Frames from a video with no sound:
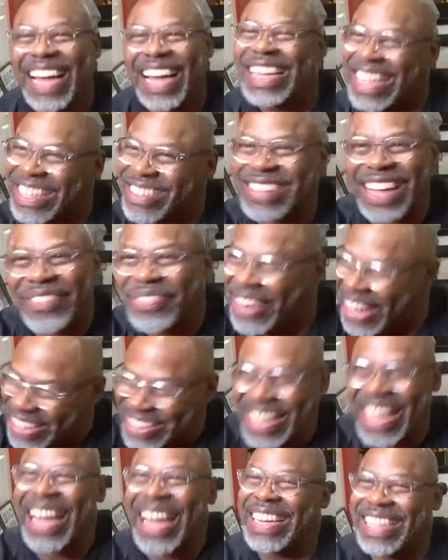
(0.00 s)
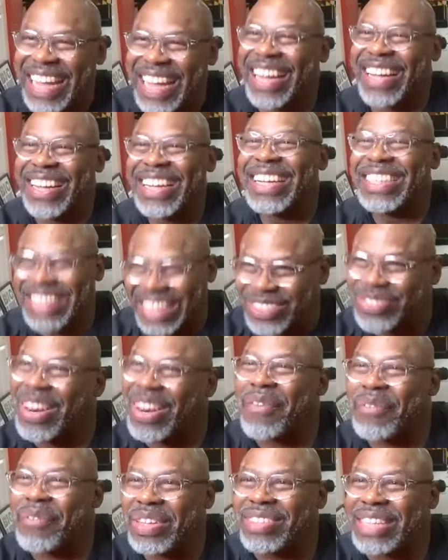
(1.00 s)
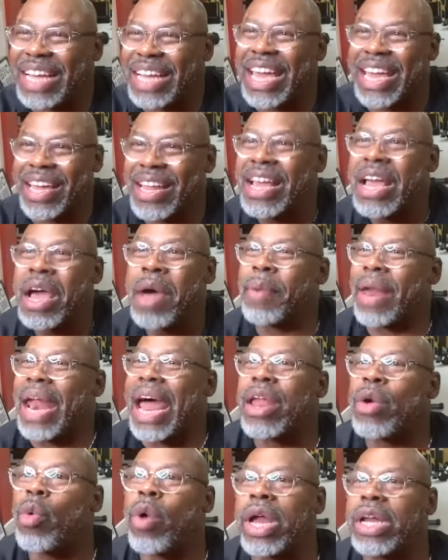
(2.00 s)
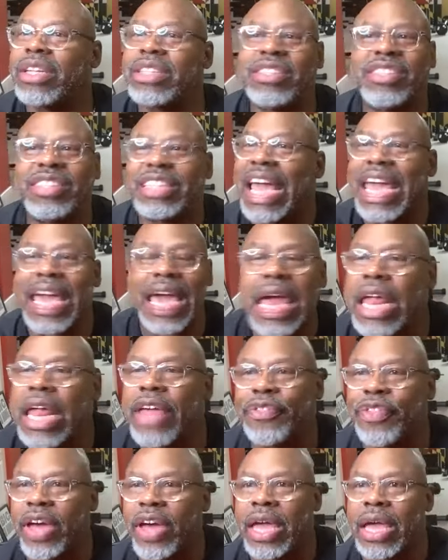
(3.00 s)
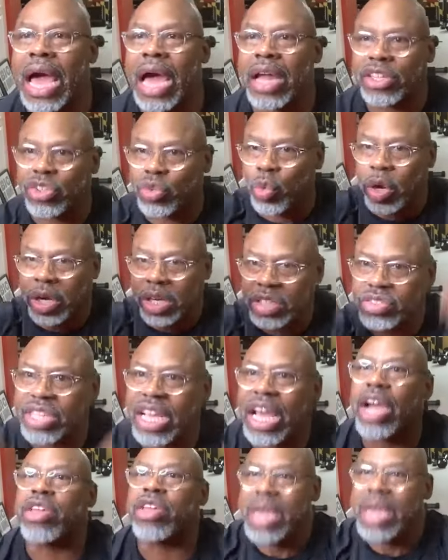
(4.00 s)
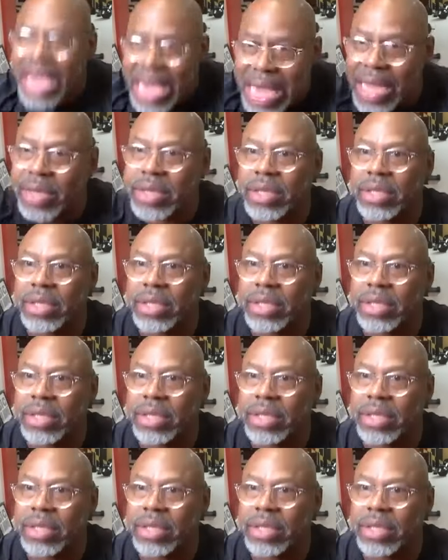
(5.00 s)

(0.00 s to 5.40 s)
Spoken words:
stuff like that. Yeah, that's what I'll be saying. But I didn't want to say anything. I just wanted to see how you eat.